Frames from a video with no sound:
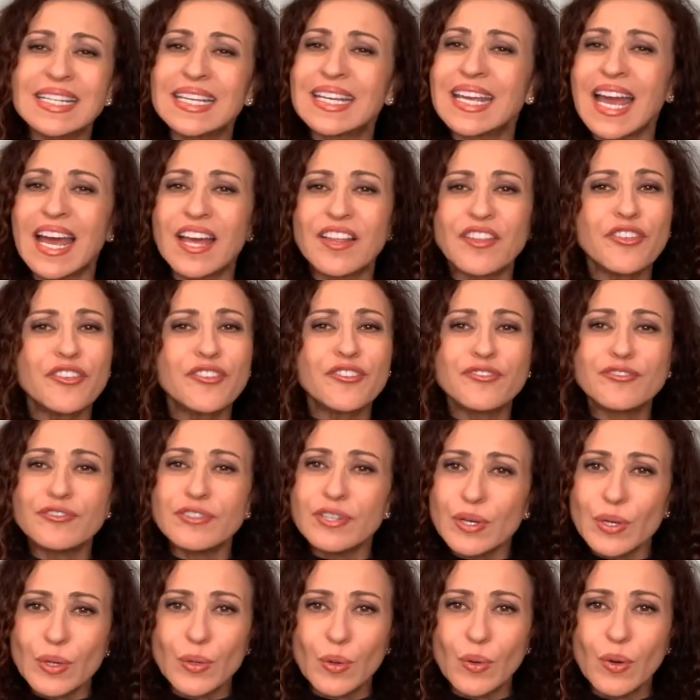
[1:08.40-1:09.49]
to get
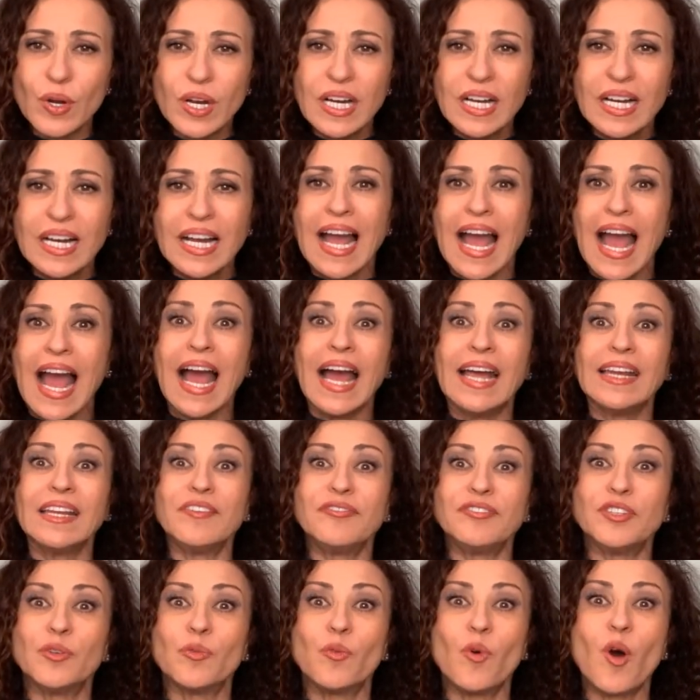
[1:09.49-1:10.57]
through. And
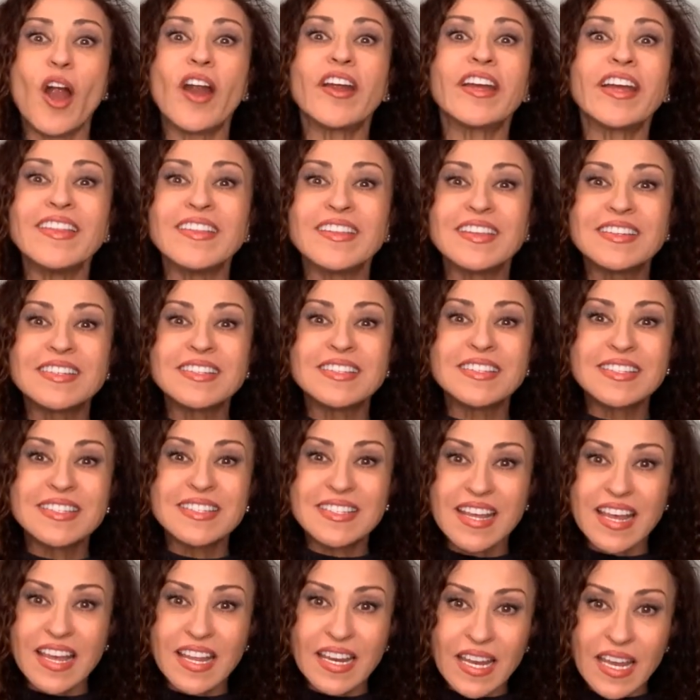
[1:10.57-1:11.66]
if you work in the
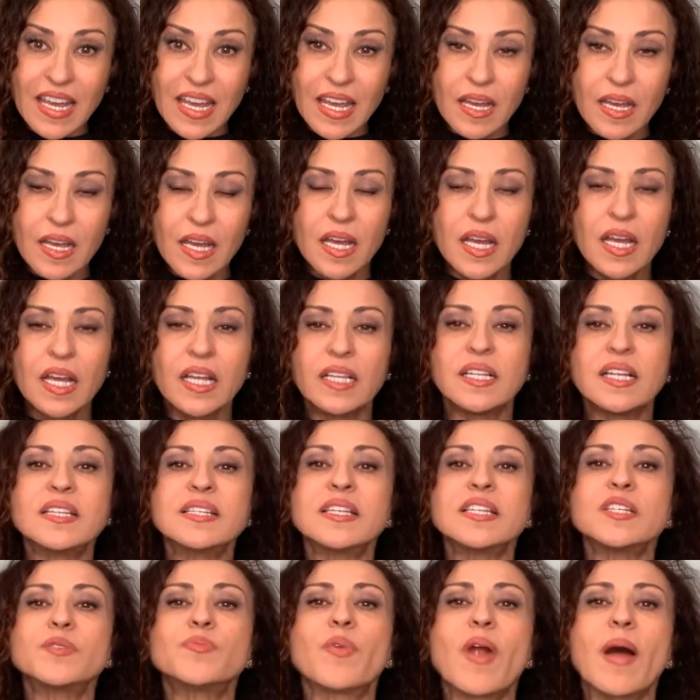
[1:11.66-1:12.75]
city, this
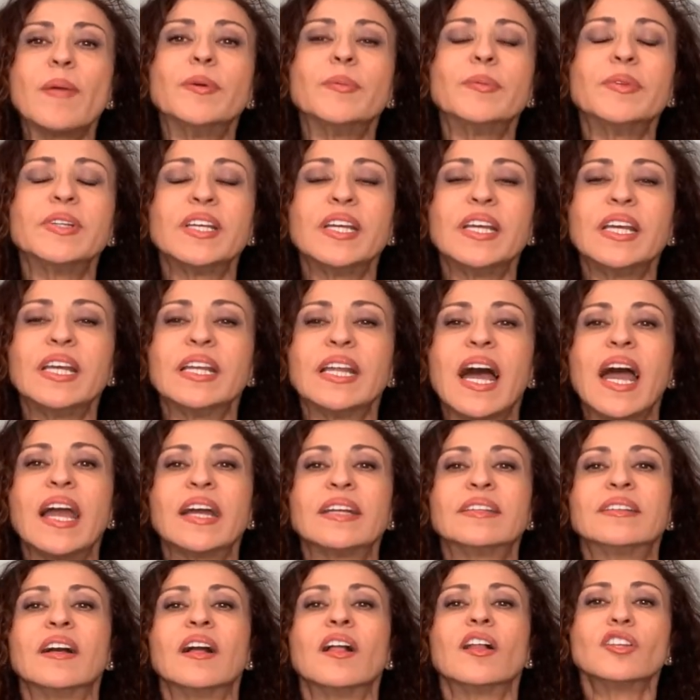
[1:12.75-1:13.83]
is probably
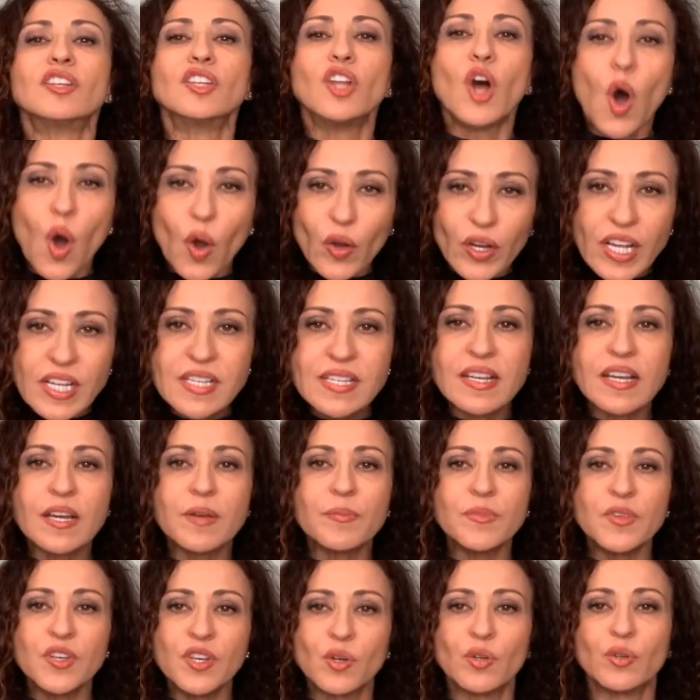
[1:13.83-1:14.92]
like the longest
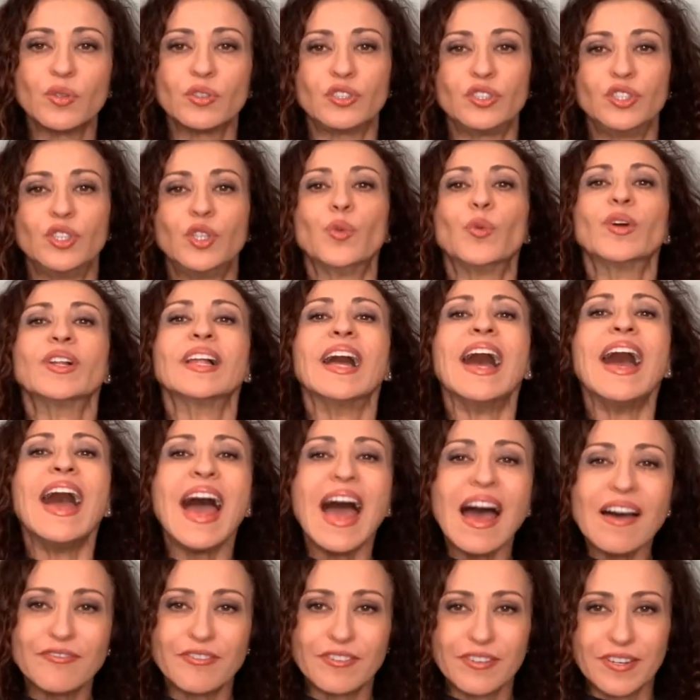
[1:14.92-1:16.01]
commute you will
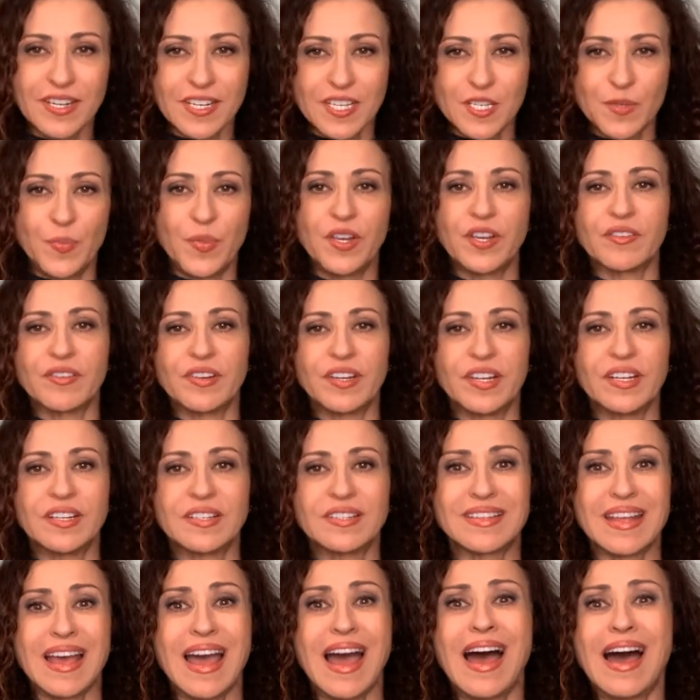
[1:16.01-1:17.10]
ever
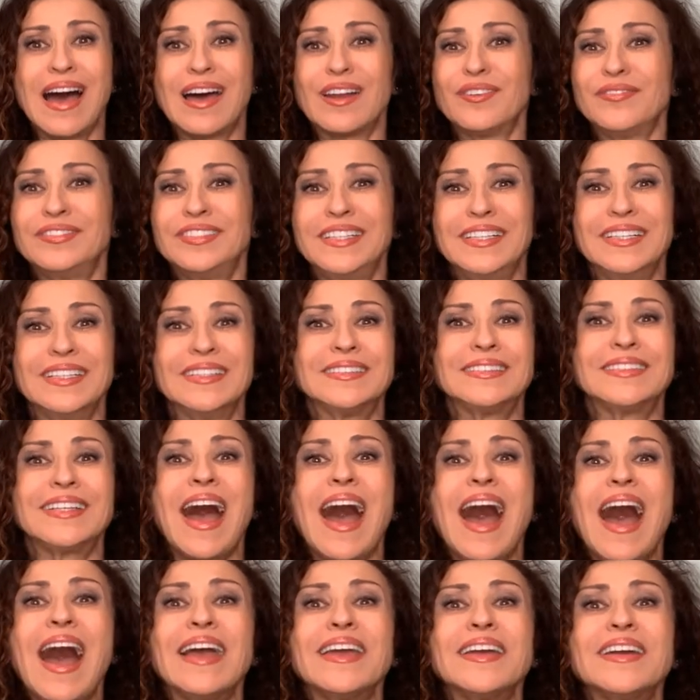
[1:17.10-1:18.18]
experience out of the
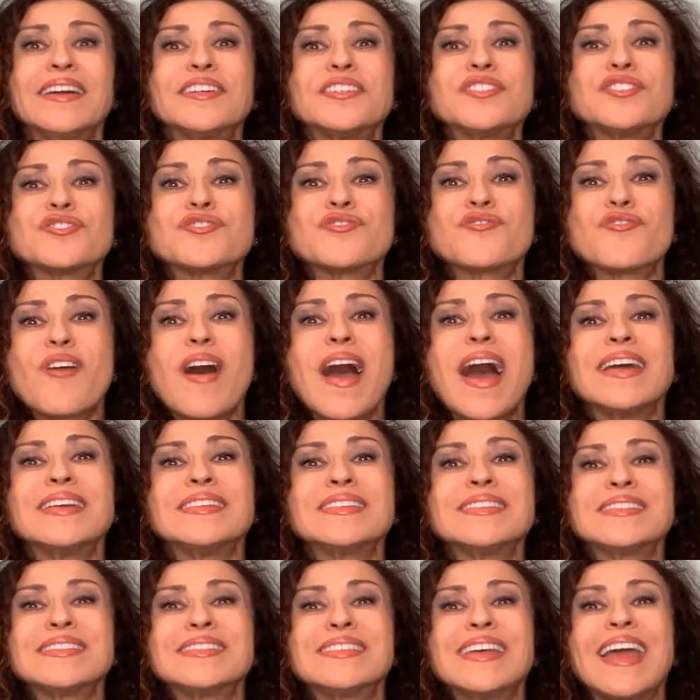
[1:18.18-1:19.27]
entire
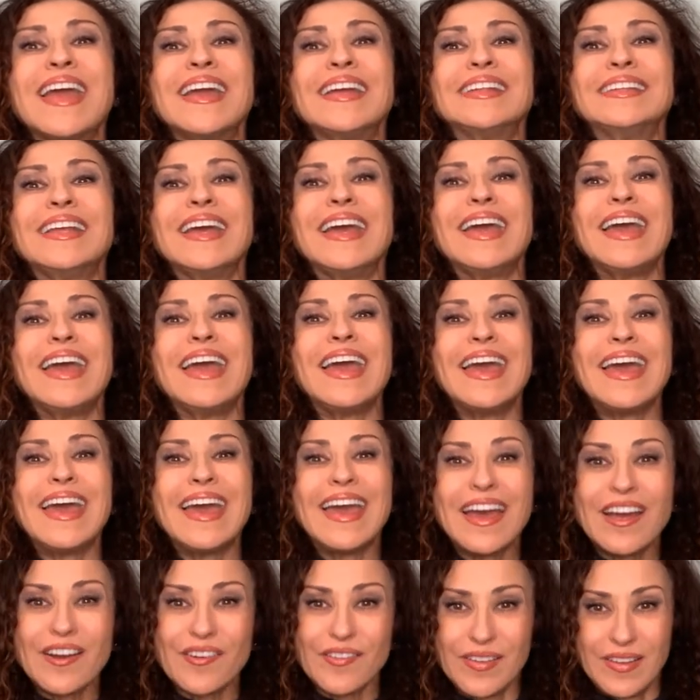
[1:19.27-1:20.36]
tri-state
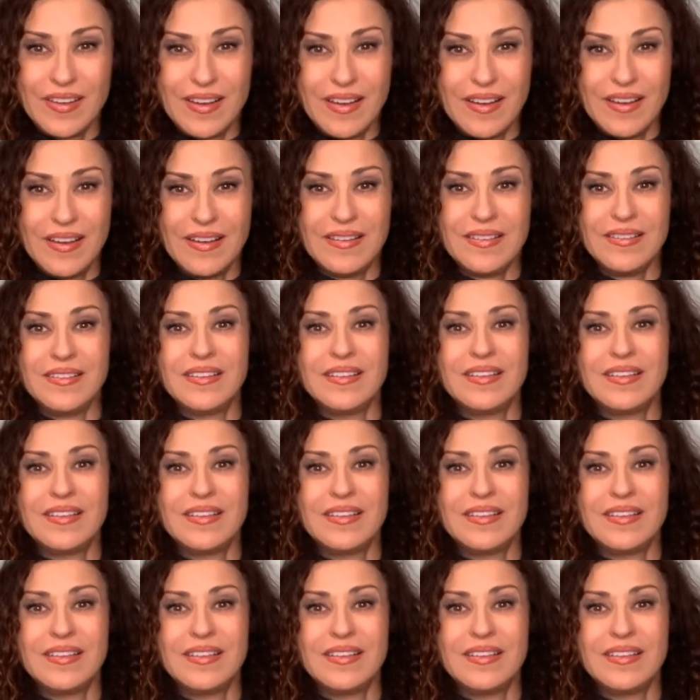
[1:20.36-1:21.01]
area